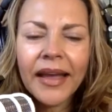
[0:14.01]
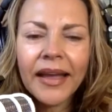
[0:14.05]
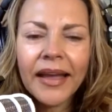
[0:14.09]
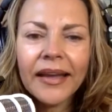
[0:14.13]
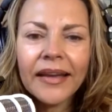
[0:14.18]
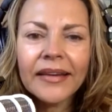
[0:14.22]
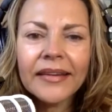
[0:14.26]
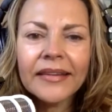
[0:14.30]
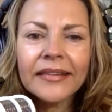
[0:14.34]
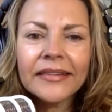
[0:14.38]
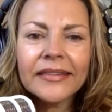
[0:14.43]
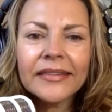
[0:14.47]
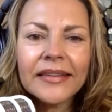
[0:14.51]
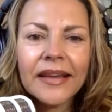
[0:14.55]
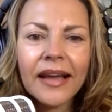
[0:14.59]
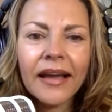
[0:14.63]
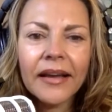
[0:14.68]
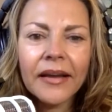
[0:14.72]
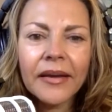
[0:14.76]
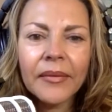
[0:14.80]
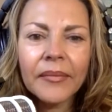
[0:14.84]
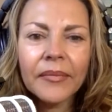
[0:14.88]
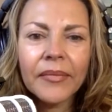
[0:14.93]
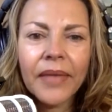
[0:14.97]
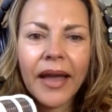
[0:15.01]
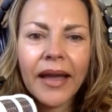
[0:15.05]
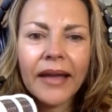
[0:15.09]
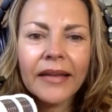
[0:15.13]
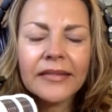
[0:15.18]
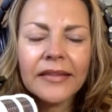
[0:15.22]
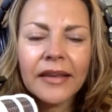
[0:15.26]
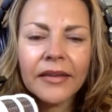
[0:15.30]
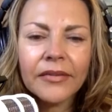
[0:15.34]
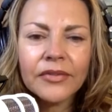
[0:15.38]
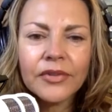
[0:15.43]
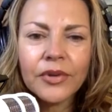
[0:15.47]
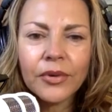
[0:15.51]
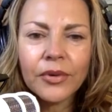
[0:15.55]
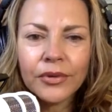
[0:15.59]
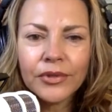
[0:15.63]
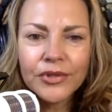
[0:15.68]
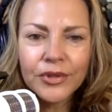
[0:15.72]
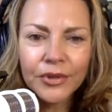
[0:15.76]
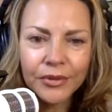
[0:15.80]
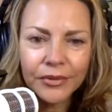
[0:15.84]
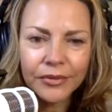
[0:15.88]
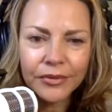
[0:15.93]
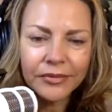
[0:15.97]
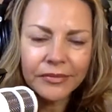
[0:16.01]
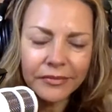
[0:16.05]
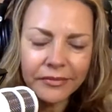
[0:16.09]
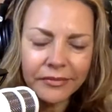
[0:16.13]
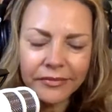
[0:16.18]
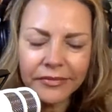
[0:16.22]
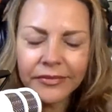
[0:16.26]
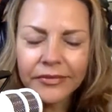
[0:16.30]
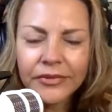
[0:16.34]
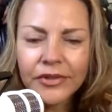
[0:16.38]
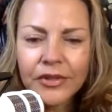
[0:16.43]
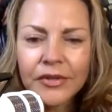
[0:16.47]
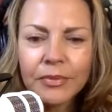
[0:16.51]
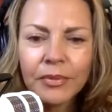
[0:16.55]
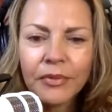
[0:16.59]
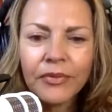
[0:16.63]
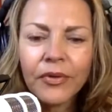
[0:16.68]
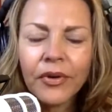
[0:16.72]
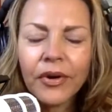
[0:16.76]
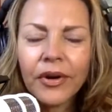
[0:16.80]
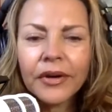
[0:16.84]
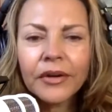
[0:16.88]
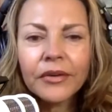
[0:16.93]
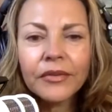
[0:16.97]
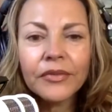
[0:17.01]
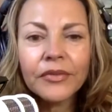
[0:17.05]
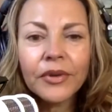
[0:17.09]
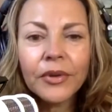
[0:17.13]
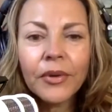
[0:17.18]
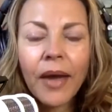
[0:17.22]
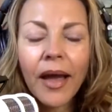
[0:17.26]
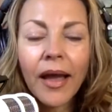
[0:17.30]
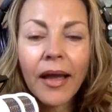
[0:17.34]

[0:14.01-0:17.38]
And as I've told you just before our interview,